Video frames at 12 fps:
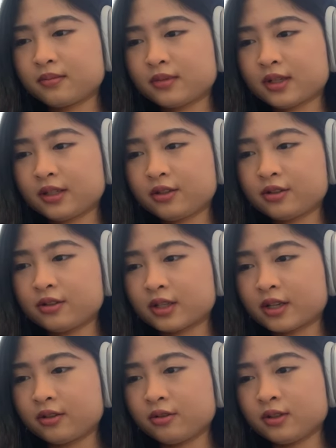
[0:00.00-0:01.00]
I need to
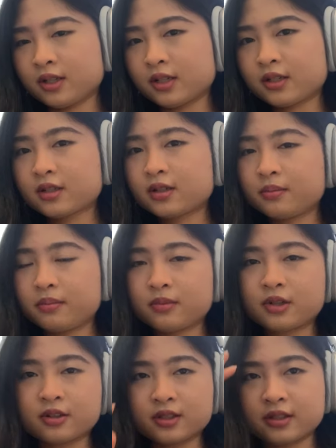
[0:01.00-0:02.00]
schedule like
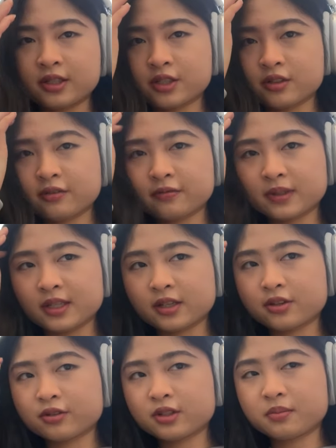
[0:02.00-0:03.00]
consultation with my
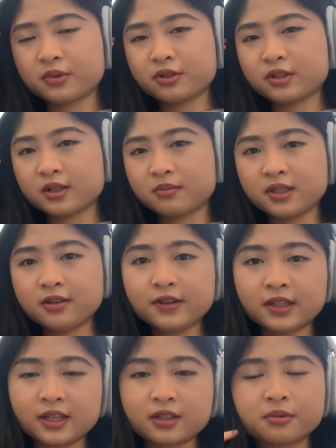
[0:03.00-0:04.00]
lecturers because I'm leaving
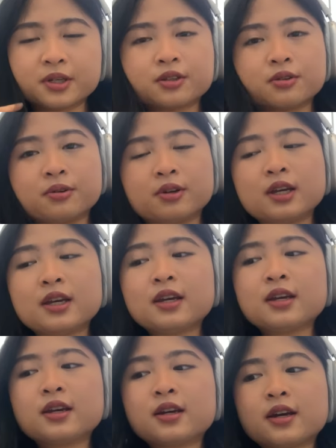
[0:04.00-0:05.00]
next week, so
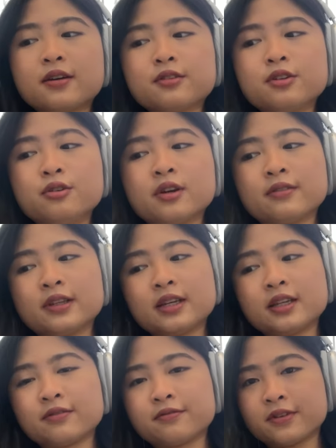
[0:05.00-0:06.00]
I have to do everything
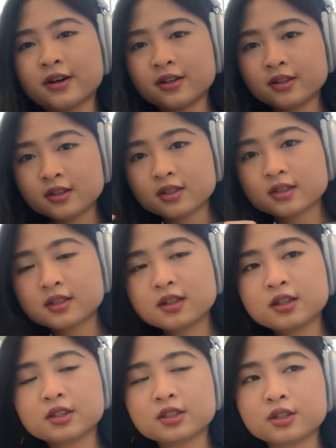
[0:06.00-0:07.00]
in advance
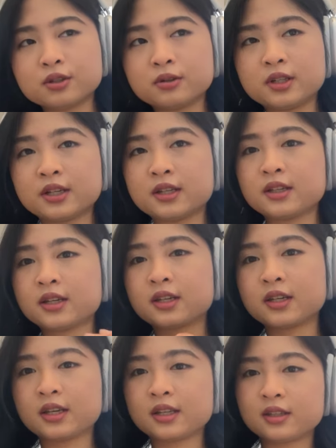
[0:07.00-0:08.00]
so that I
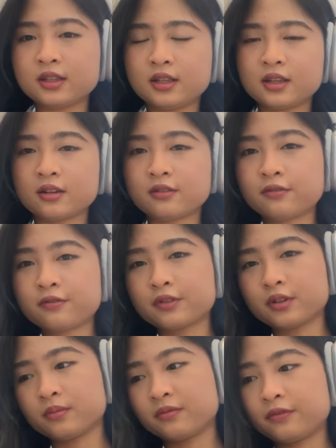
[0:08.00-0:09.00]
can get enough
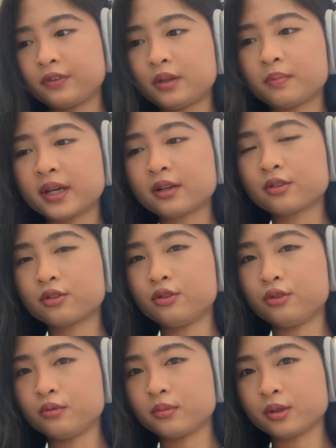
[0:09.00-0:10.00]
feedback to
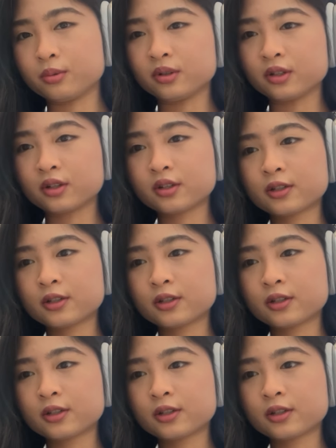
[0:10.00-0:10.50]
do my work